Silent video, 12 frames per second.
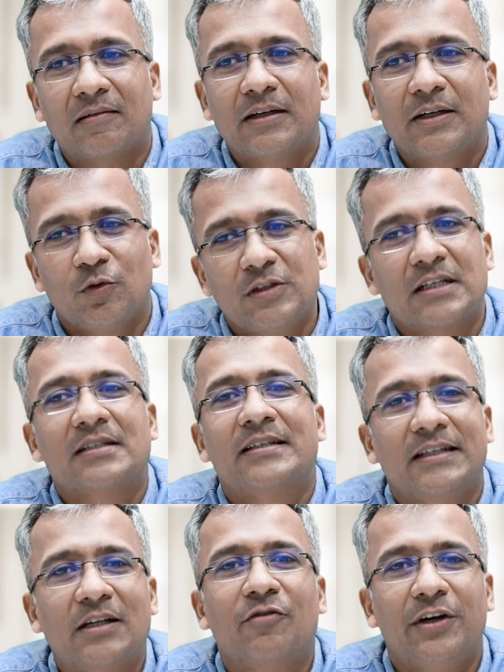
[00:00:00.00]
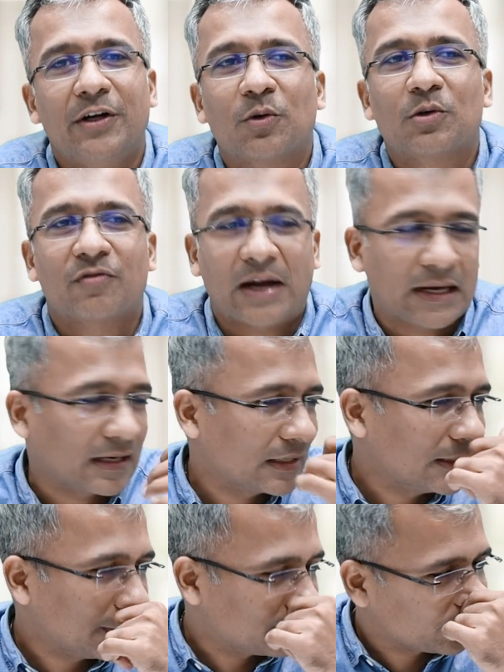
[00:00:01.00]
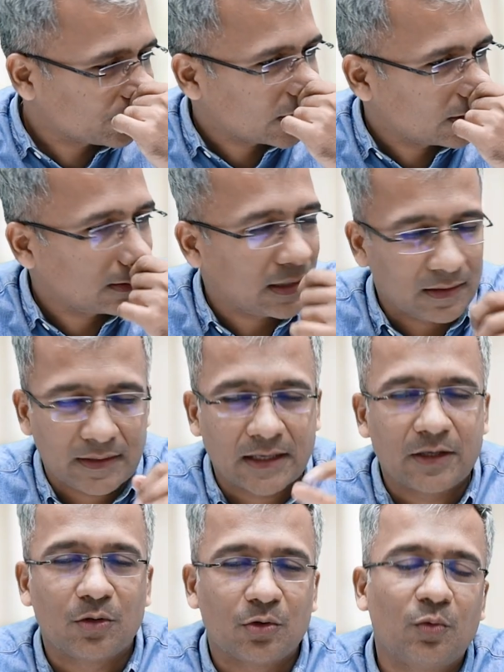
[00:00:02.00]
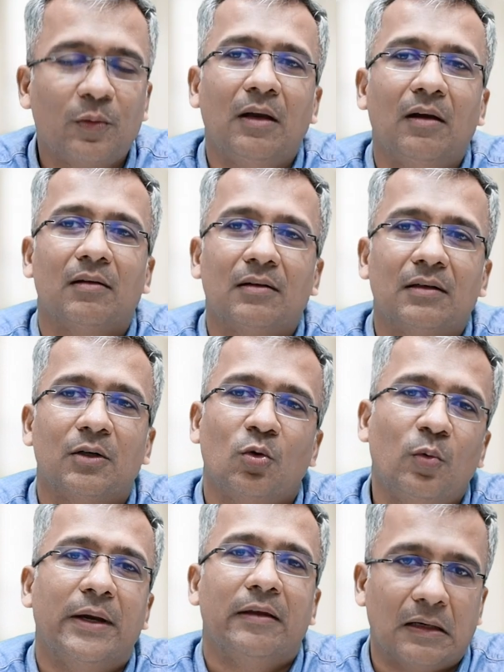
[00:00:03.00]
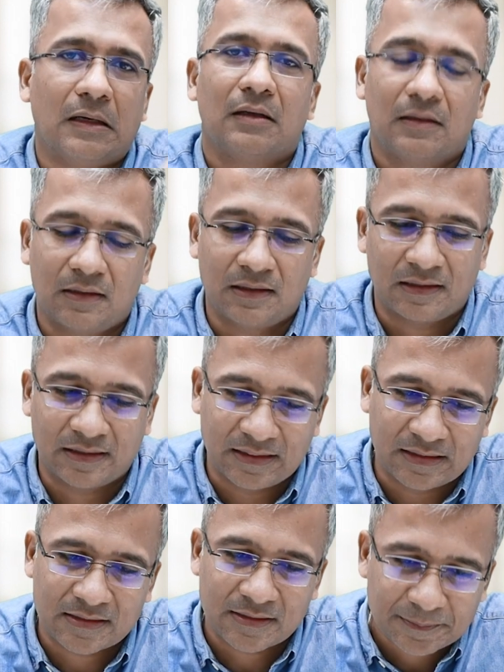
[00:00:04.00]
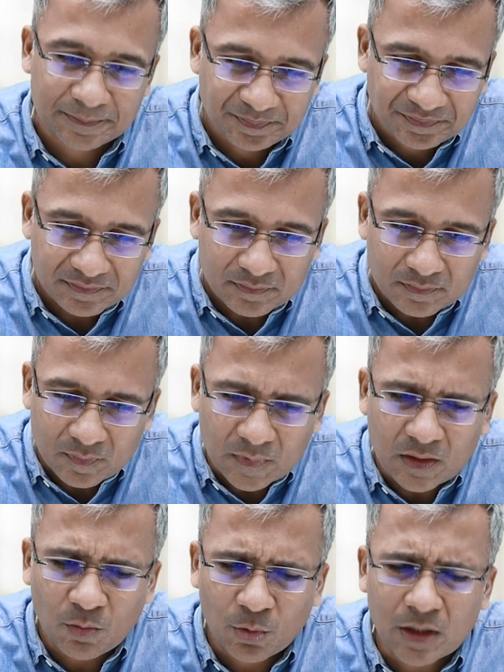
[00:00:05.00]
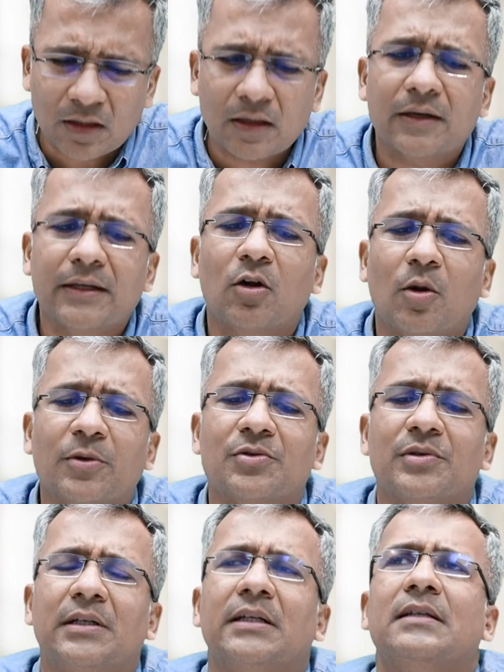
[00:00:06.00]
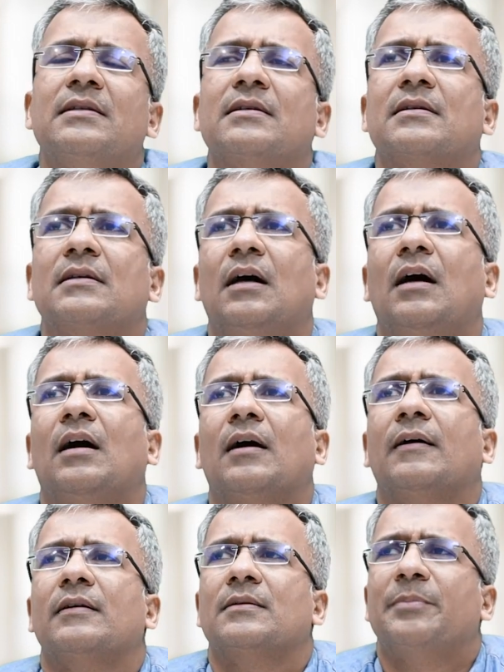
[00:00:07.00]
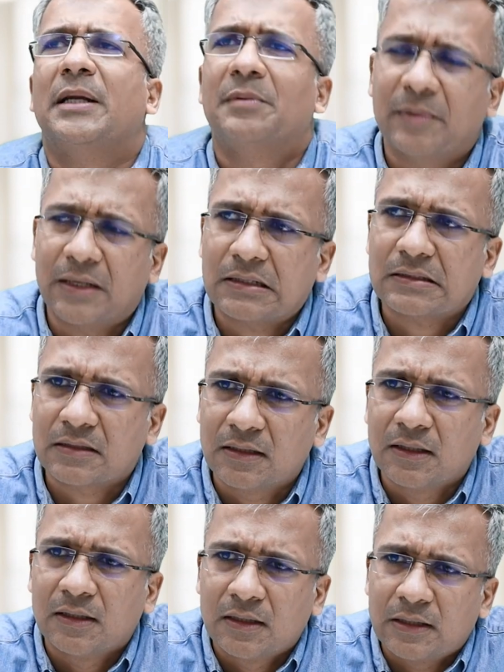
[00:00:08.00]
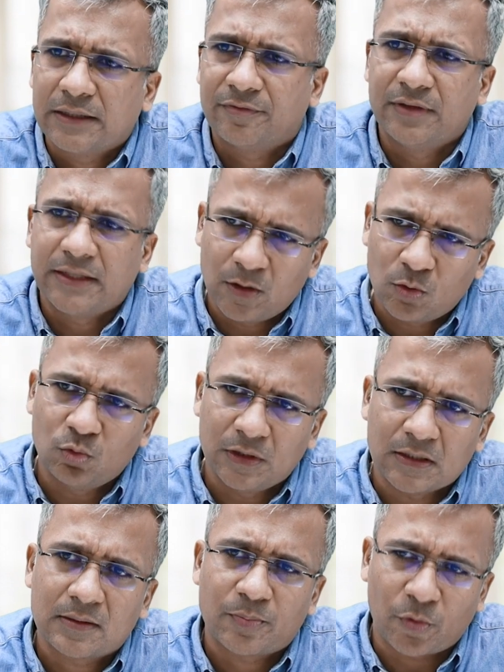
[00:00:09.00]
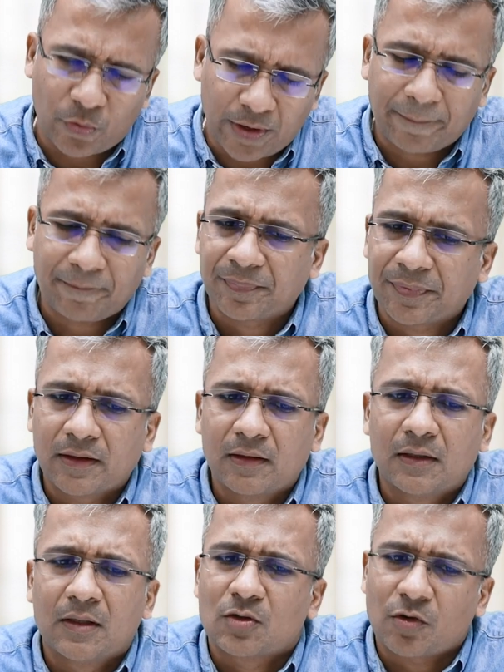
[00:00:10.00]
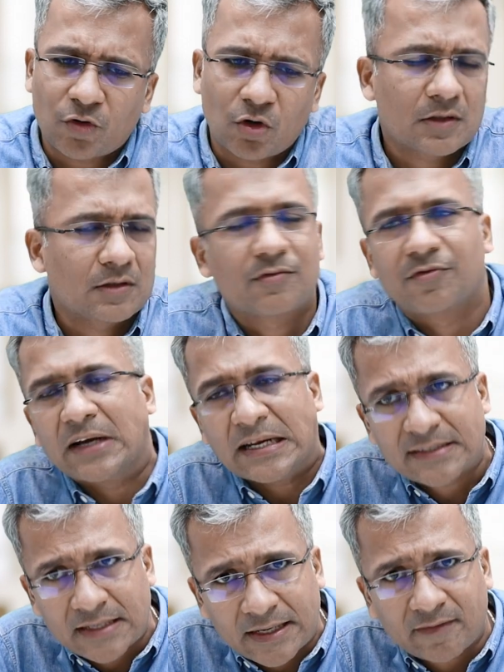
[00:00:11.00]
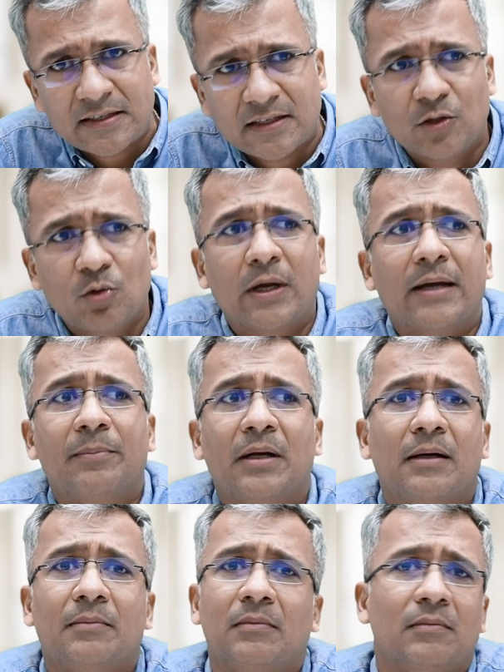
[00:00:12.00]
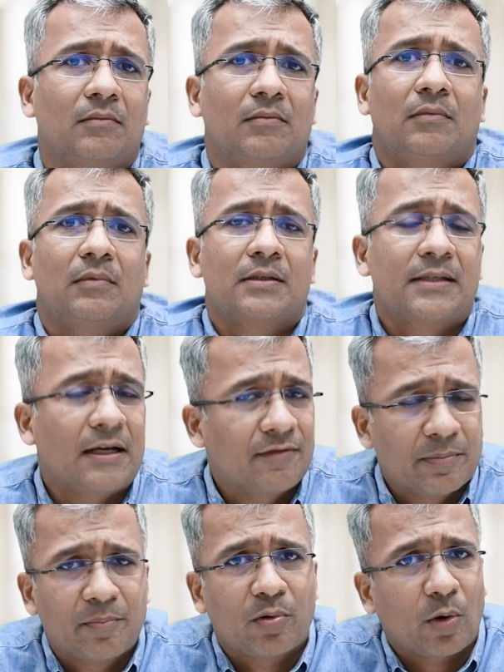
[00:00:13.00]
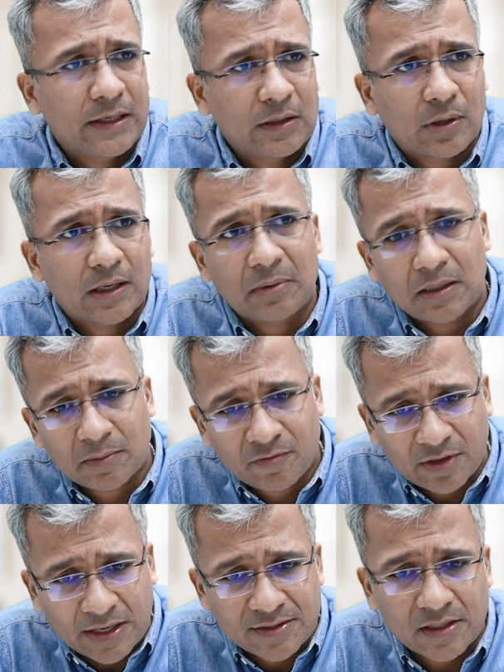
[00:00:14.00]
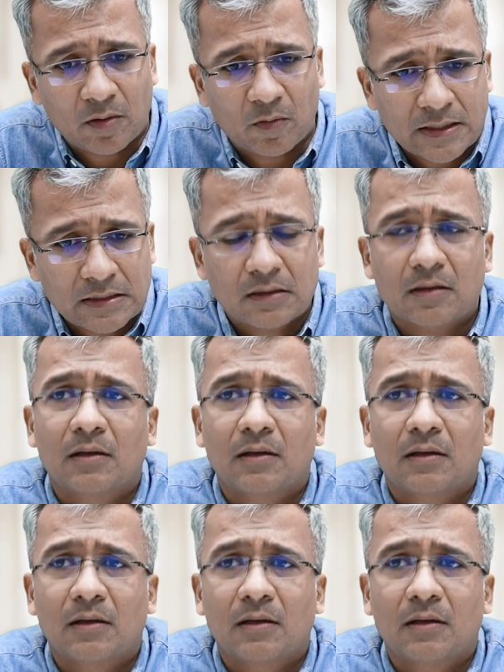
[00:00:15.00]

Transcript: You will just see the videos. Frankly, I'll tell you, you will do very well in this. What are the career opportunities? As many people ask if they do this program. So of course, financial advisor, you can become a self-employed, you can become a financial advisor.